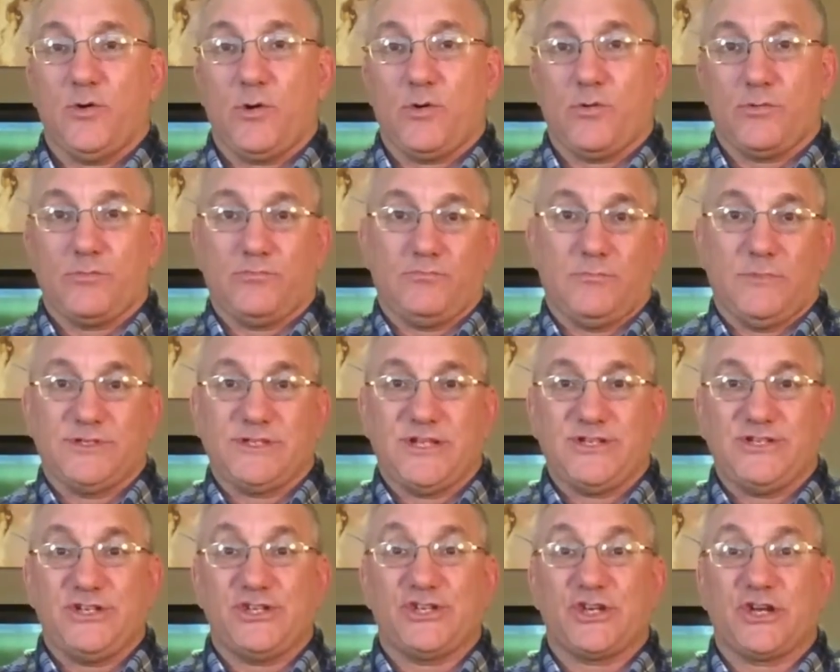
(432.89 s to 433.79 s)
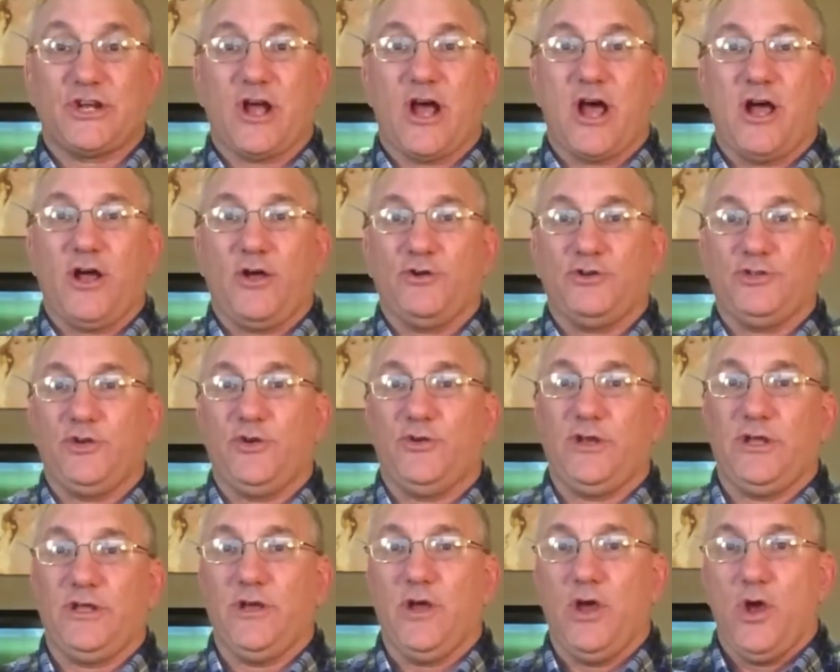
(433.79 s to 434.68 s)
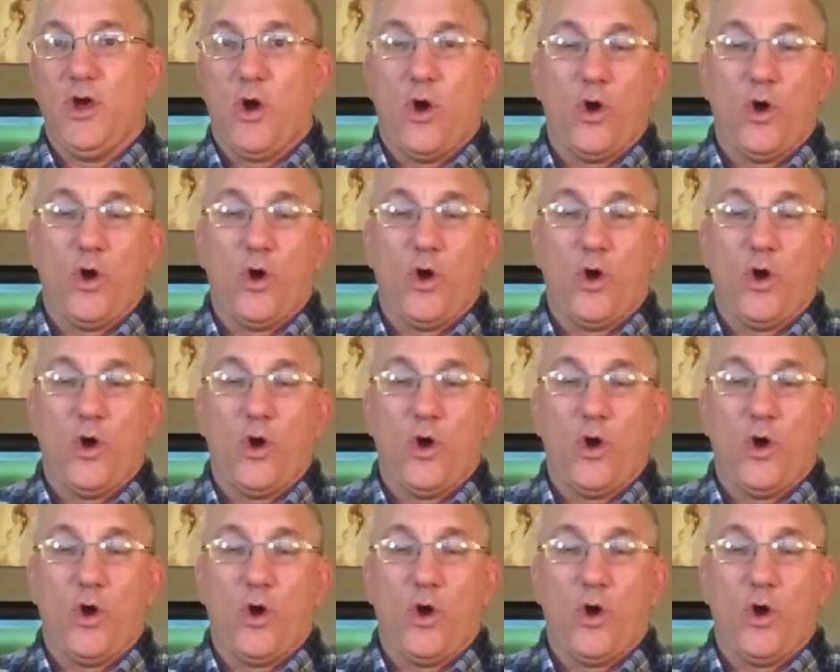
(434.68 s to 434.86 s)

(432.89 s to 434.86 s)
or essentially Chicago tuning,